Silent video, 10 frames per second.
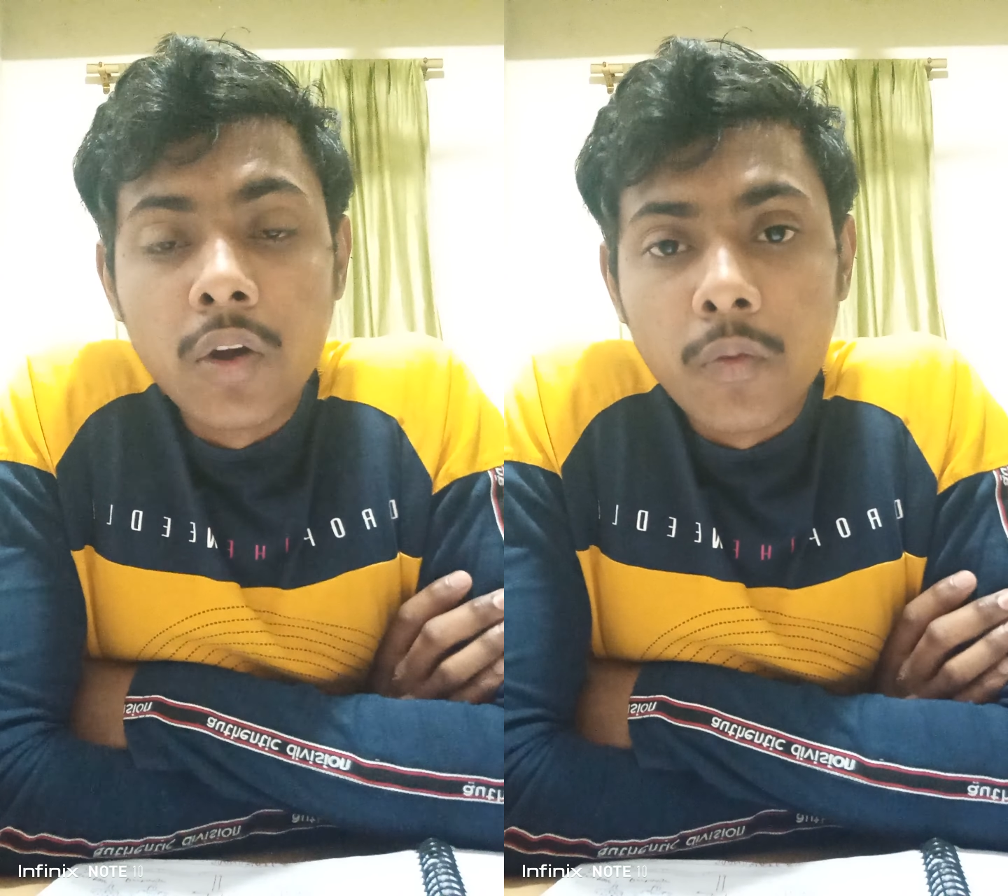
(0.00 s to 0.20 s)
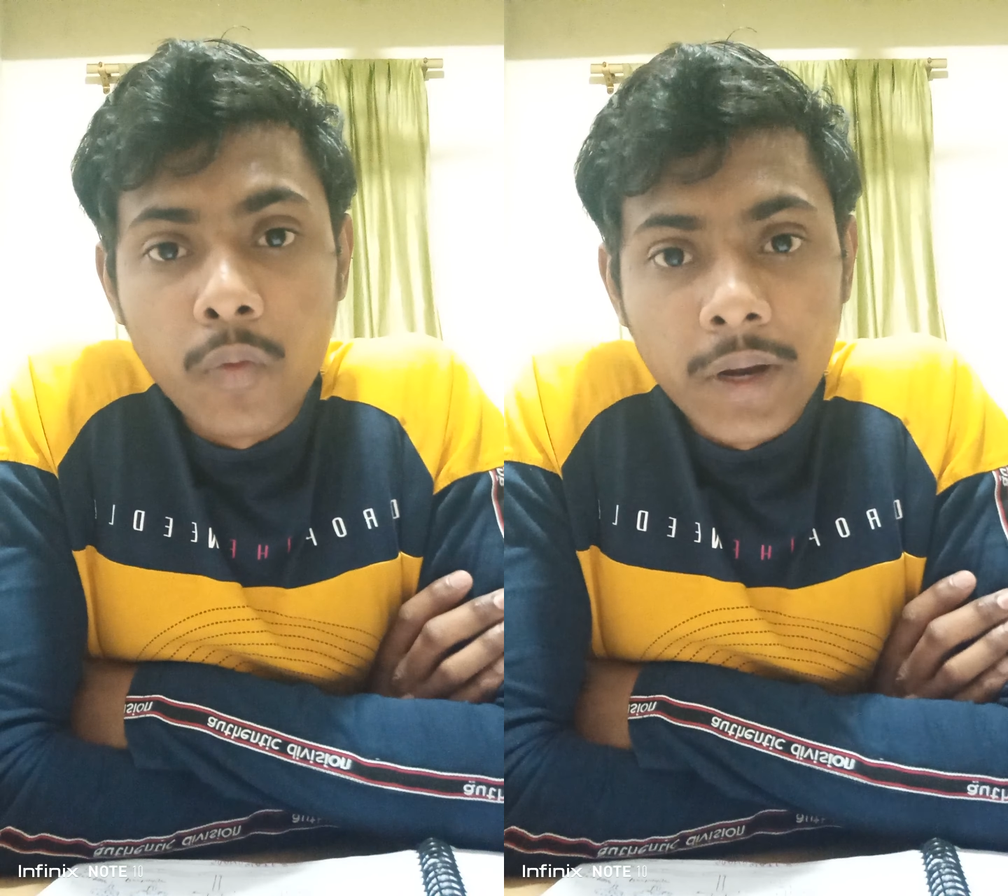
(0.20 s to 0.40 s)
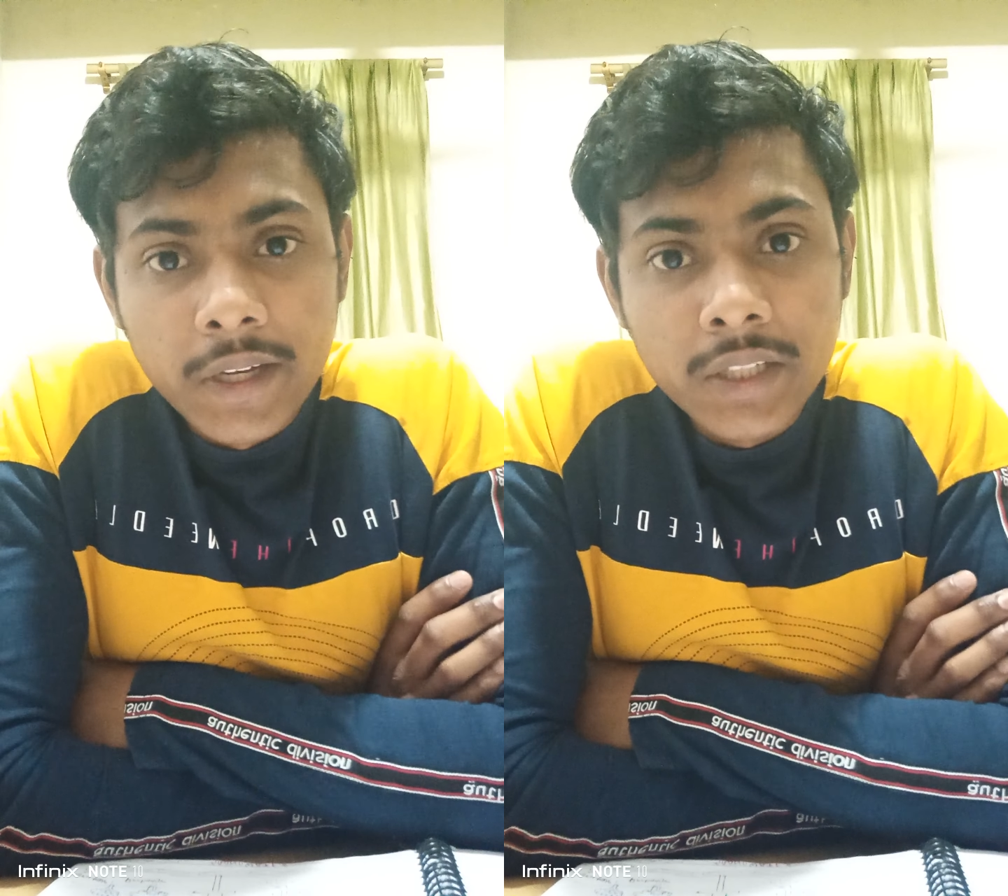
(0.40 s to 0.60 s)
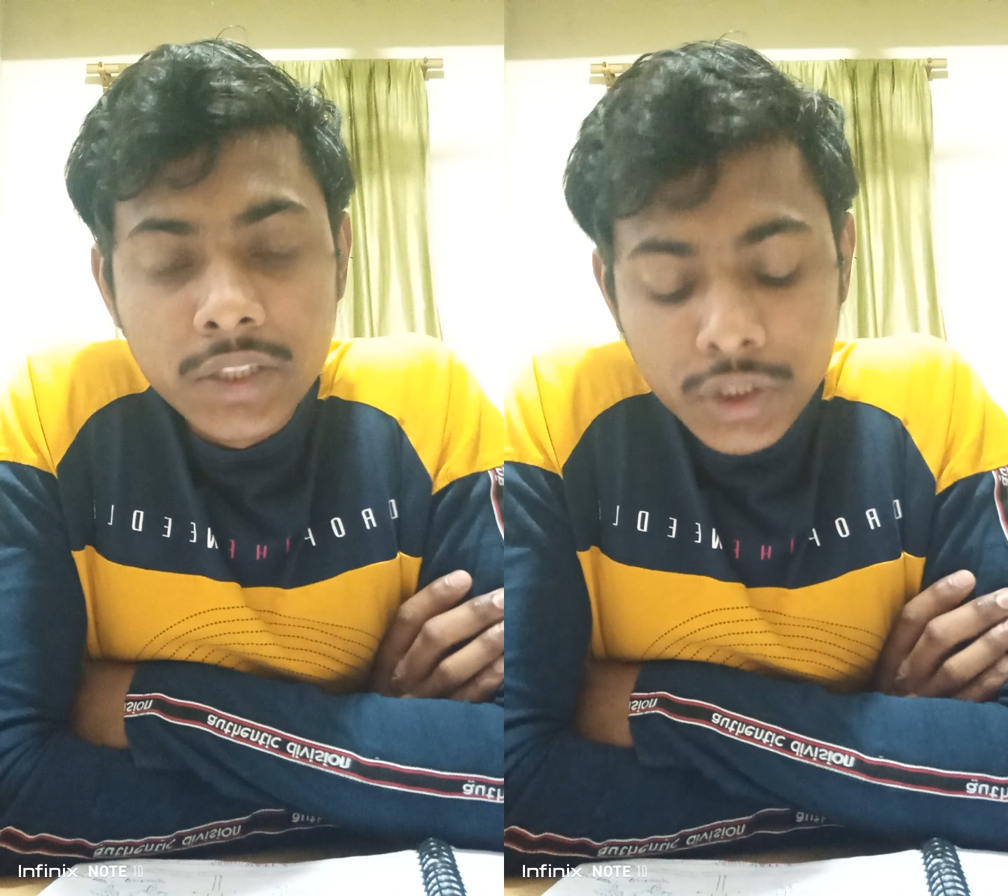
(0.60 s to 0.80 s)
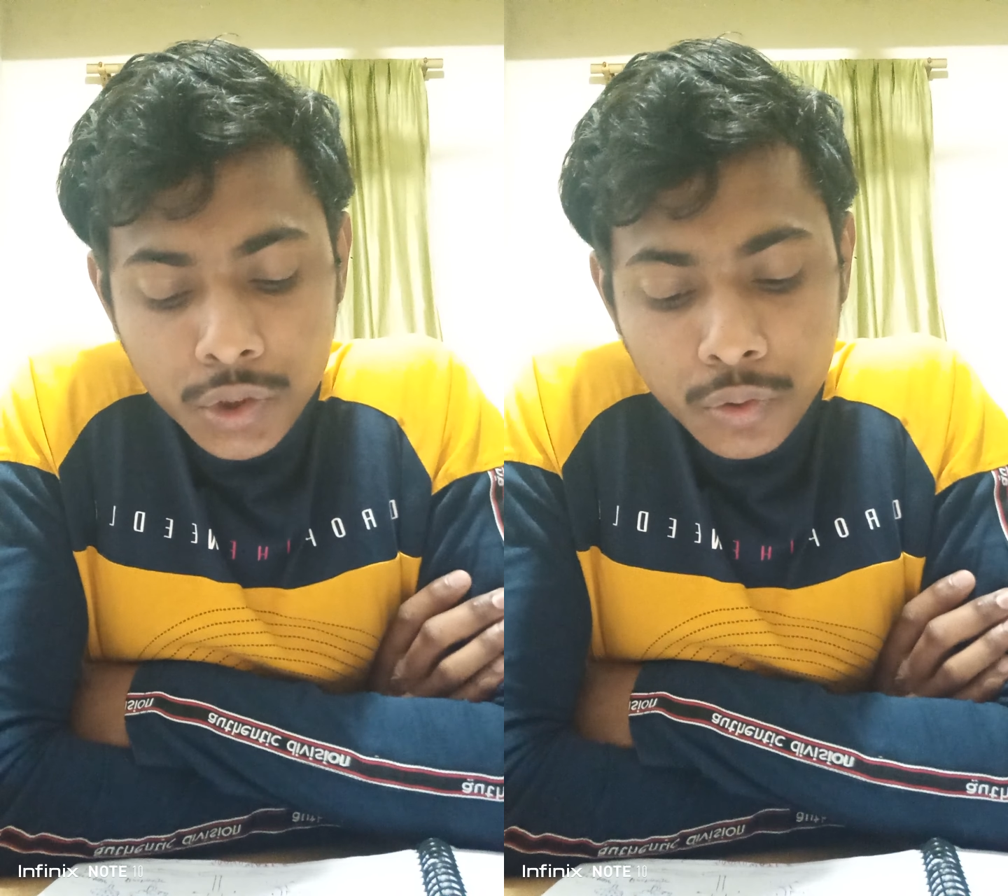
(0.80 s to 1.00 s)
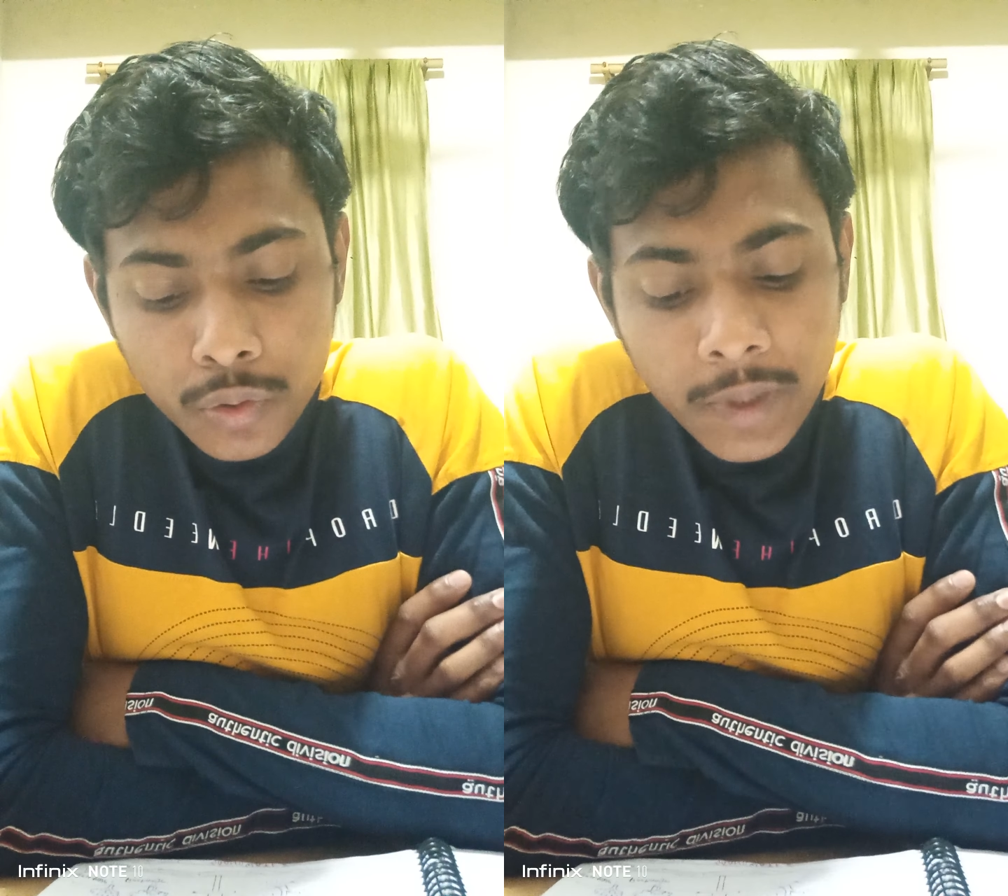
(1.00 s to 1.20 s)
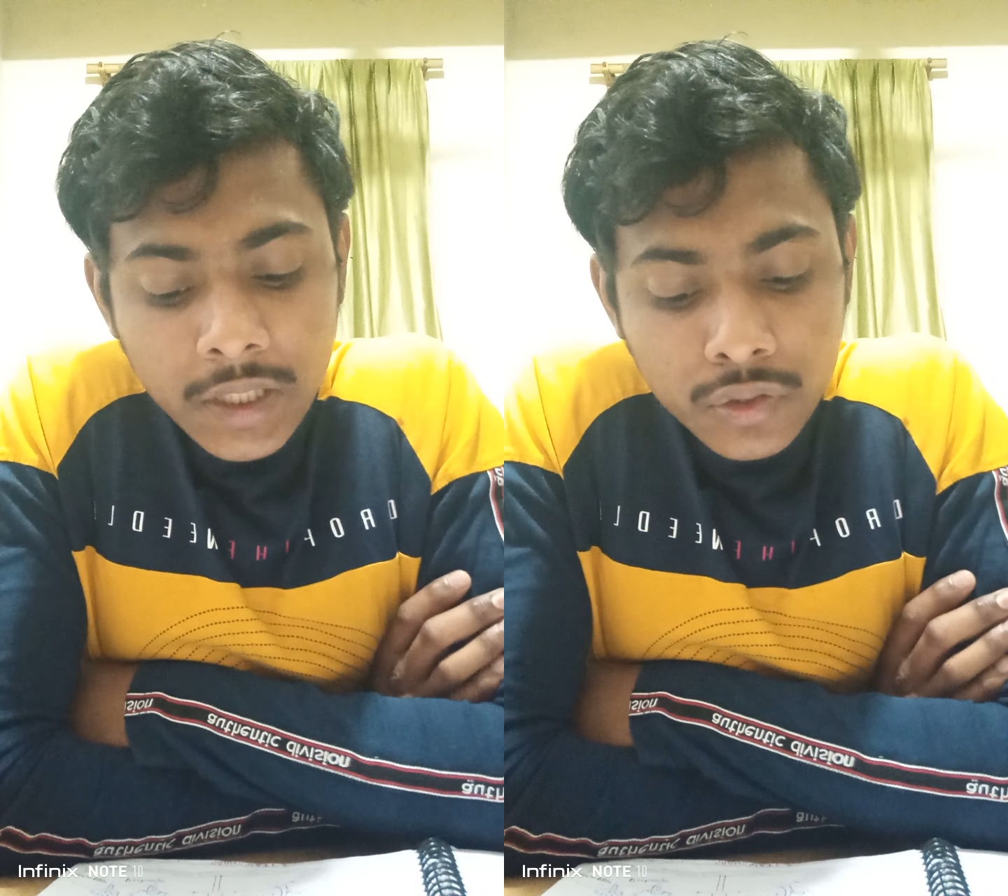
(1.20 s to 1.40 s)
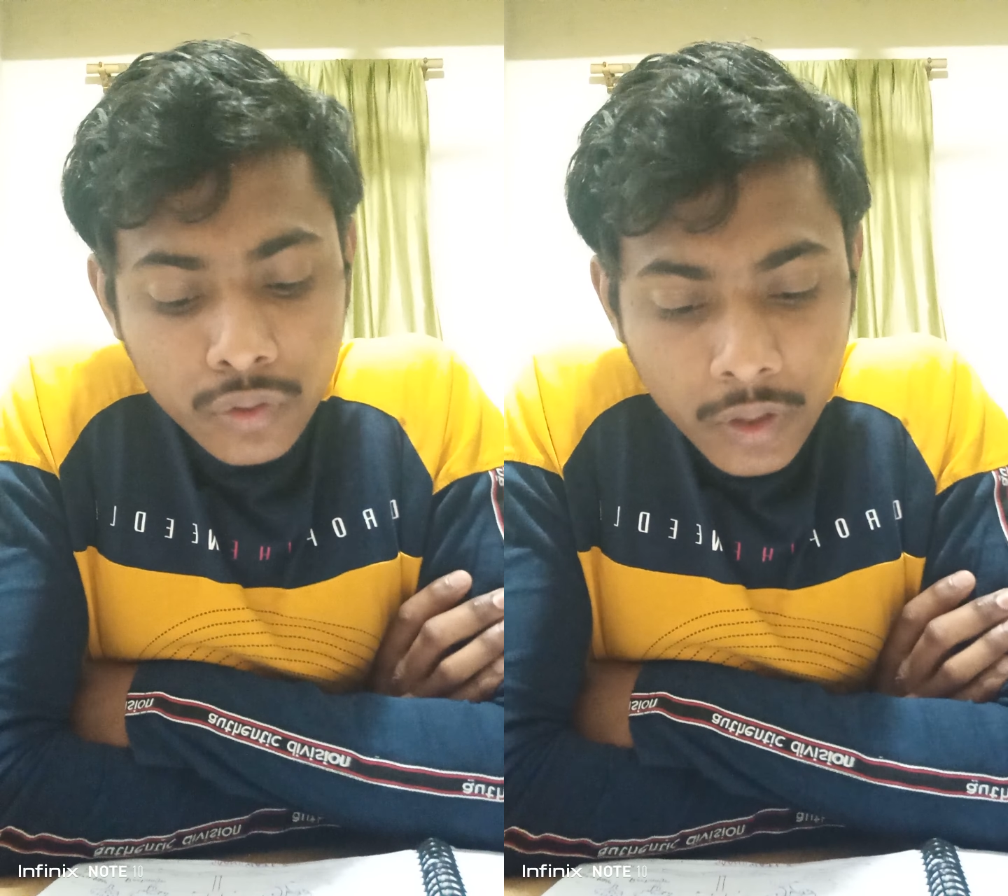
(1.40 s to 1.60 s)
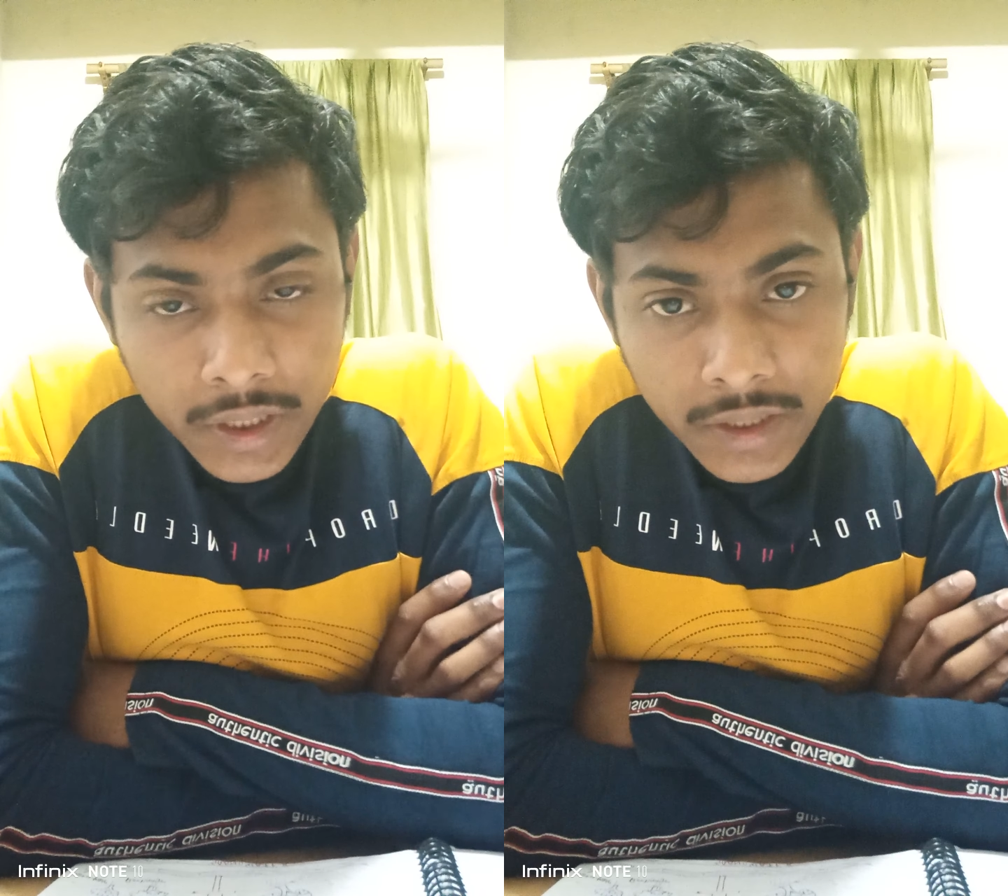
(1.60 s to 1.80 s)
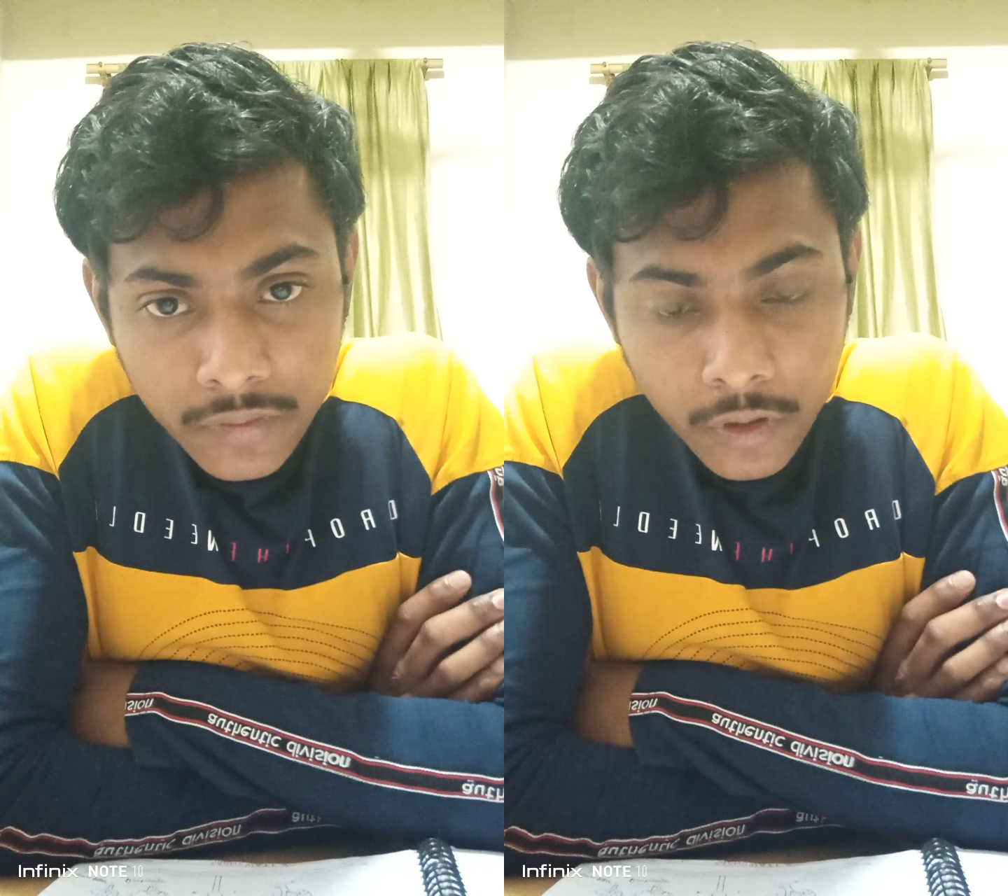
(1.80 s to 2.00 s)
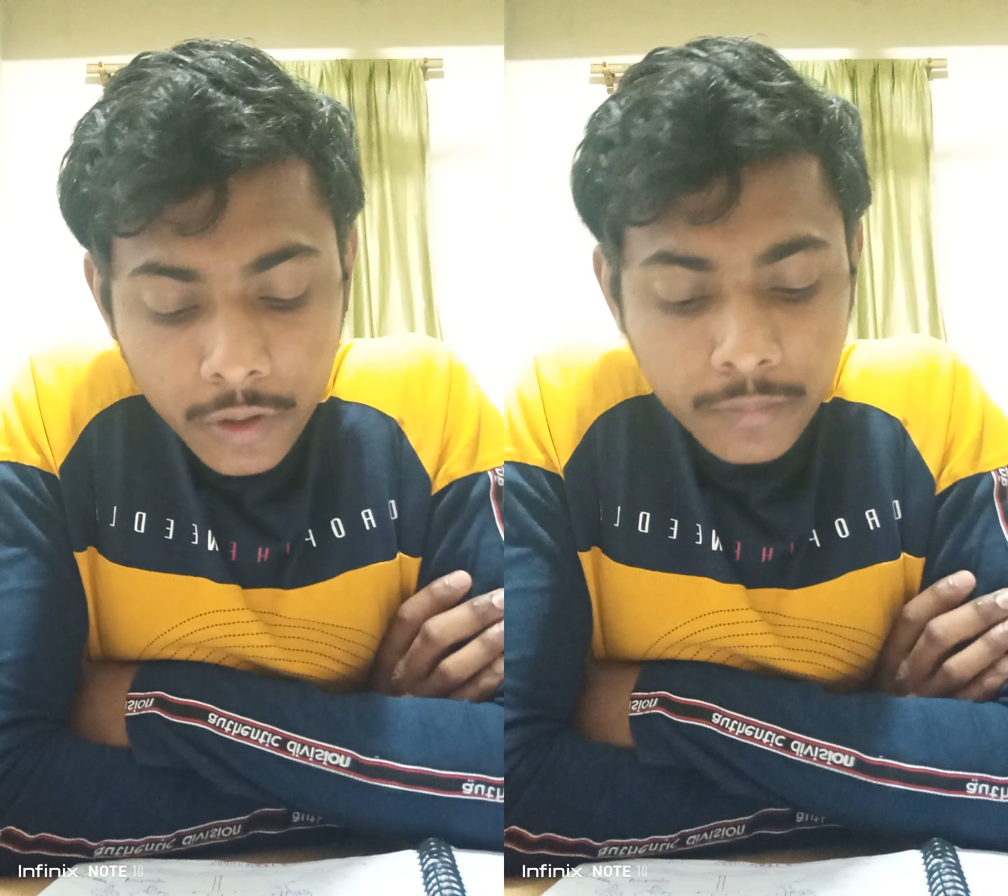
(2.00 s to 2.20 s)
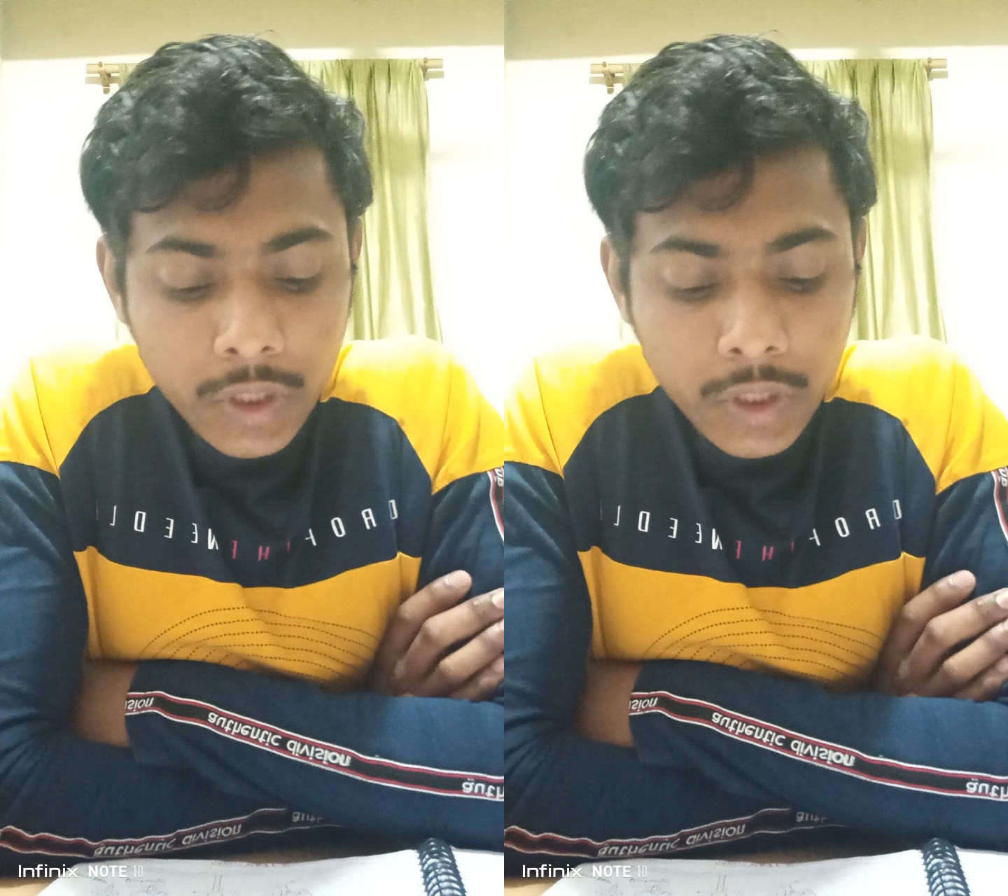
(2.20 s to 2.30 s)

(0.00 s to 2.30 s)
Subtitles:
Water is stored by solid form,